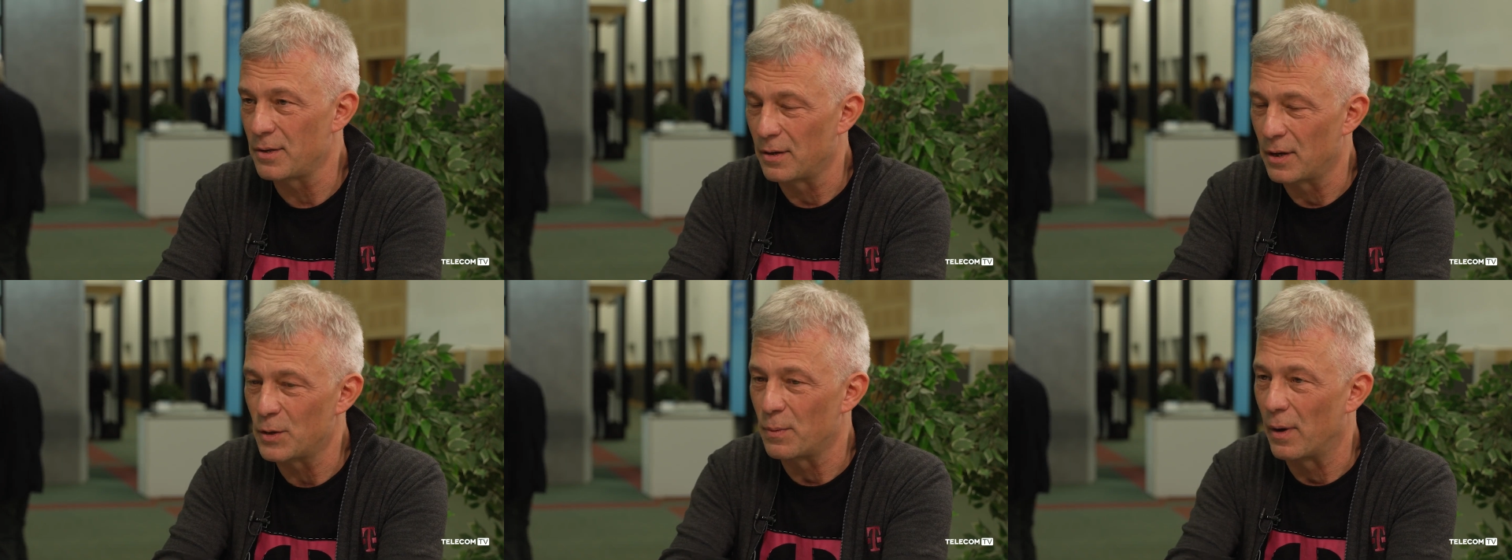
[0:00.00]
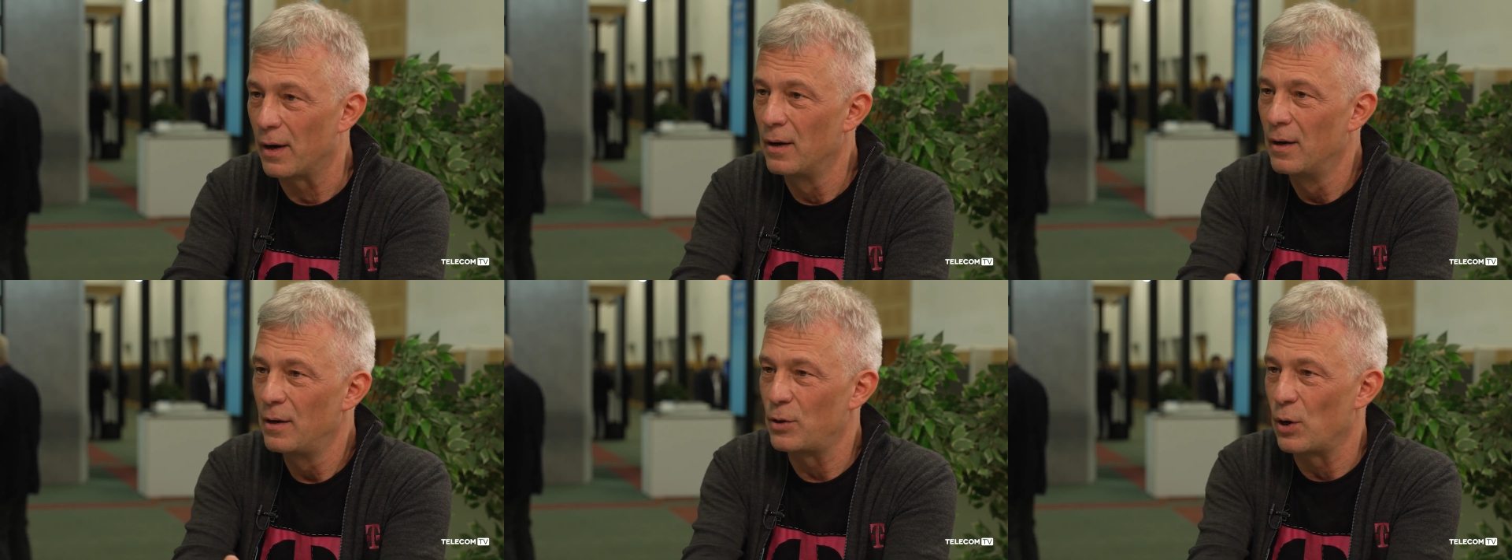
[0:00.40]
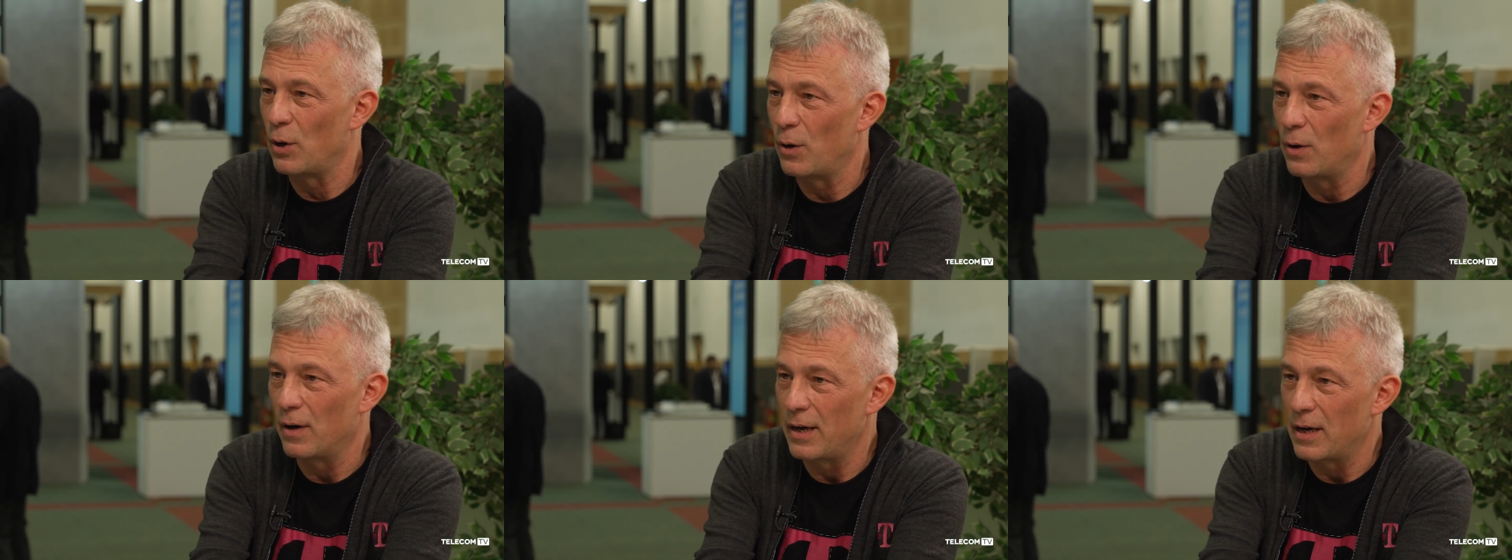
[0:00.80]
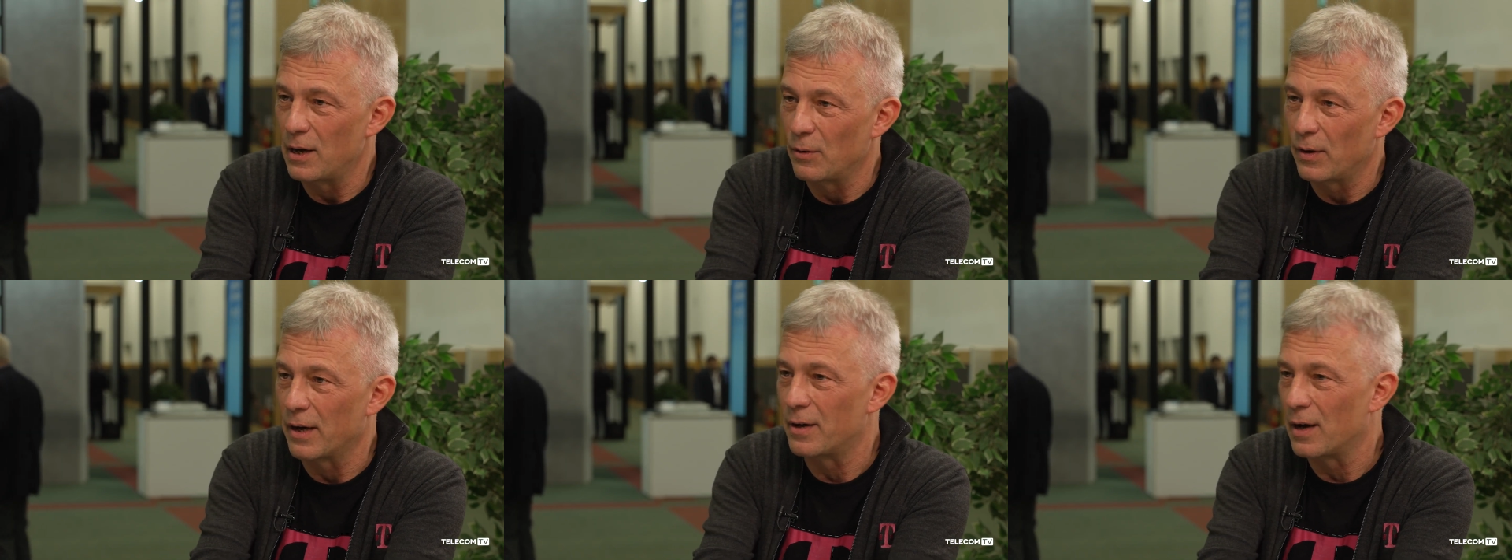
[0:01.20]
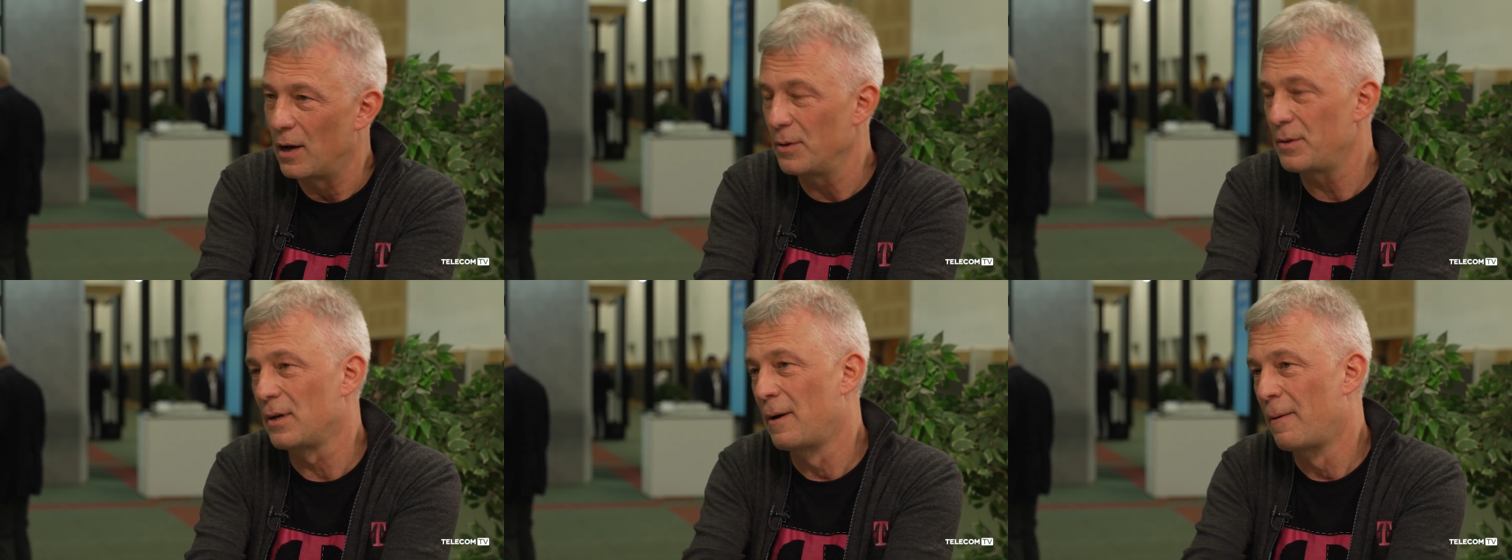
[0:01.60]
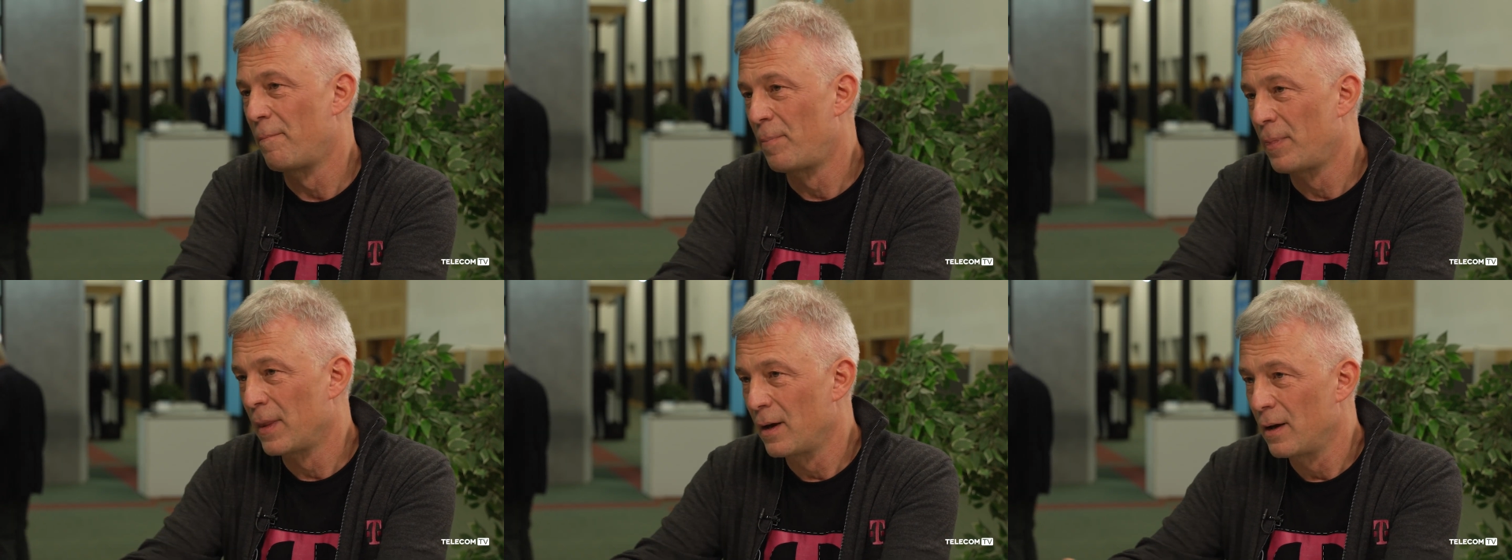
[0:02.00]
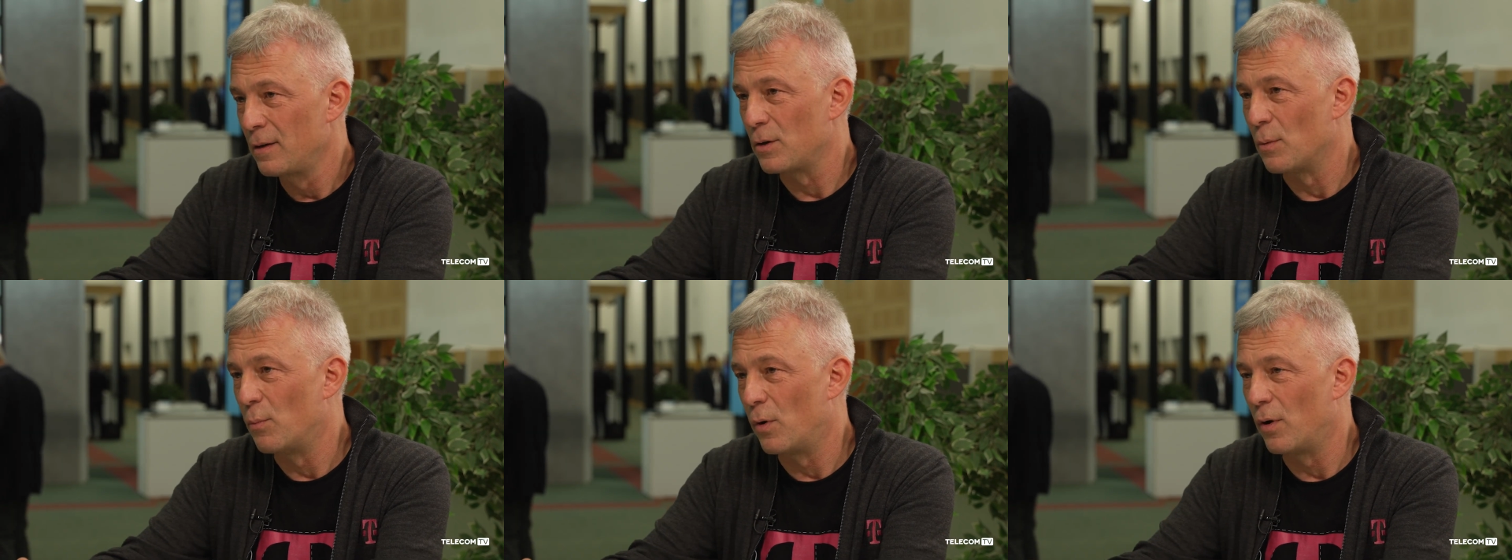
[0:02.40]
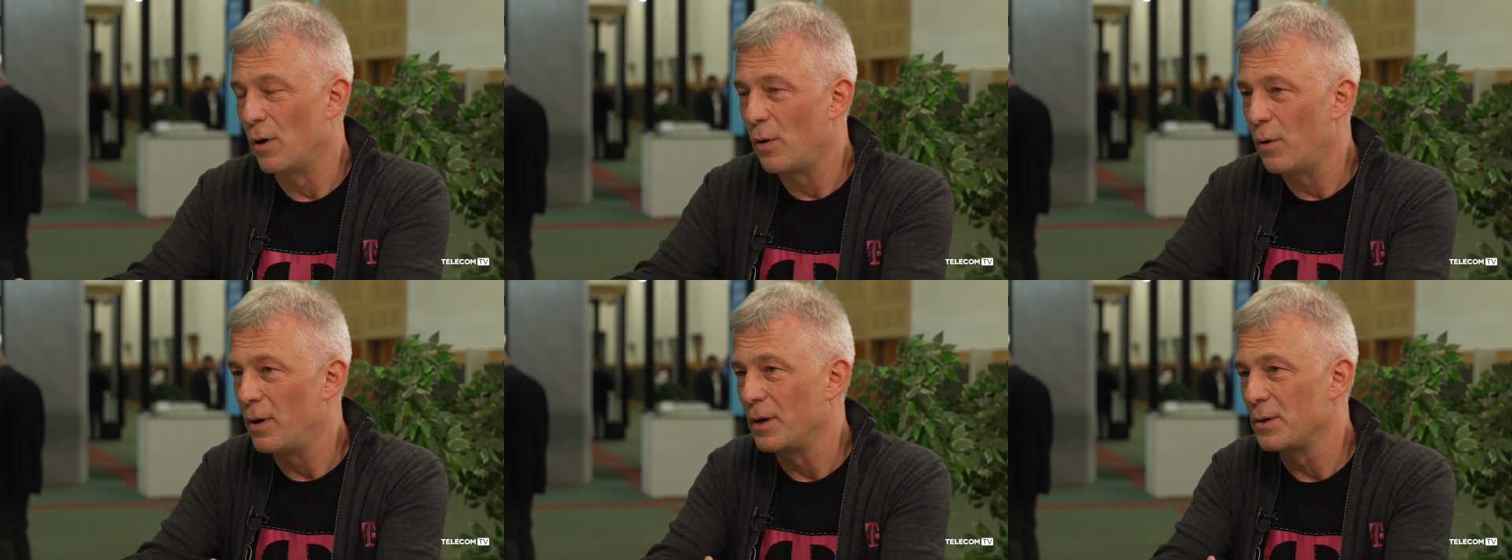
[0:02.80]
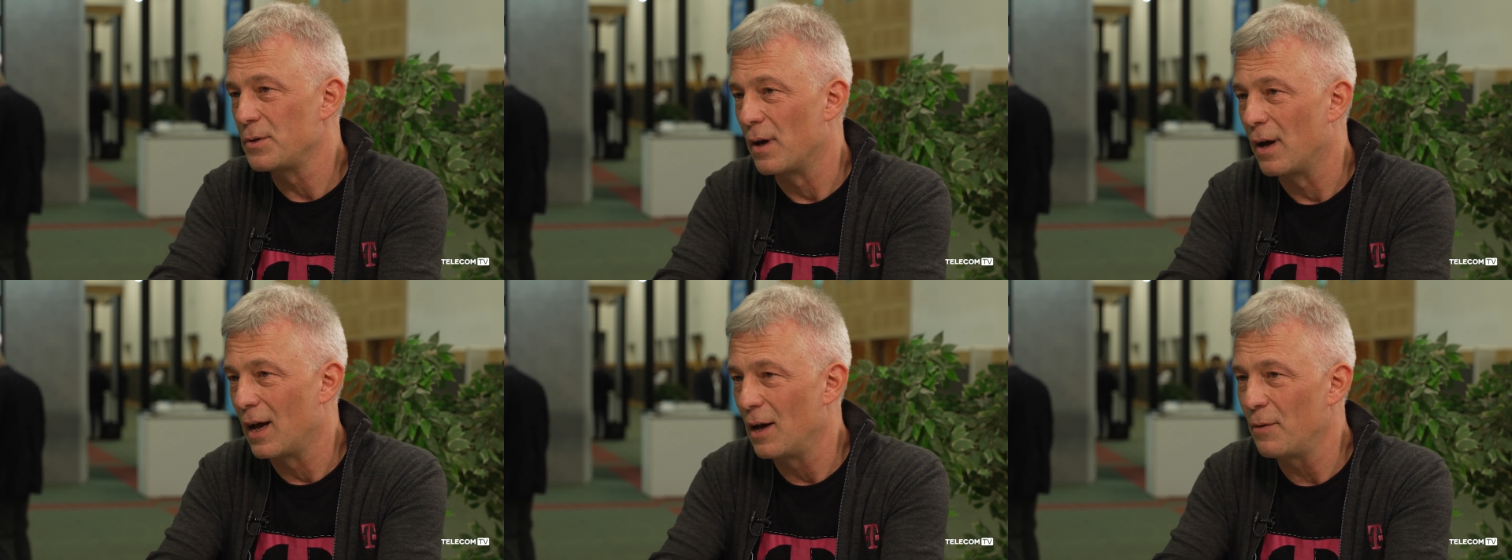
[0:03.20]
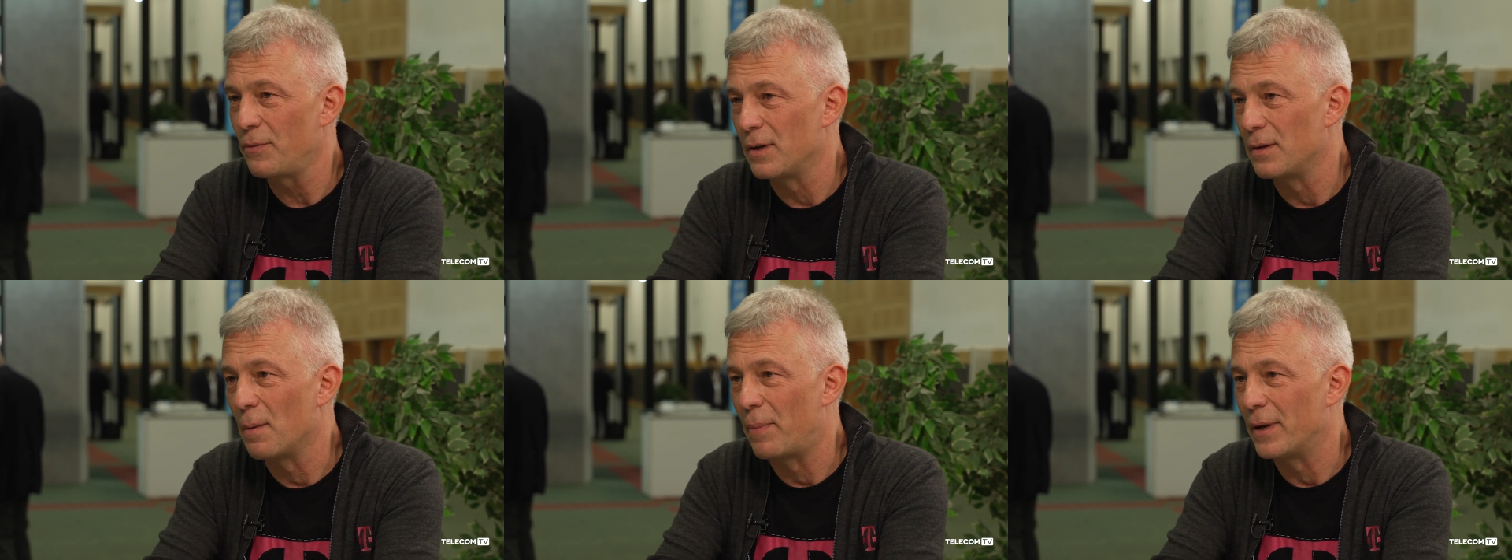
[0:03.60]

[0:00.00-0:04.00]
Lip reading: and that's why the earlier you get out, the more learnings you have and the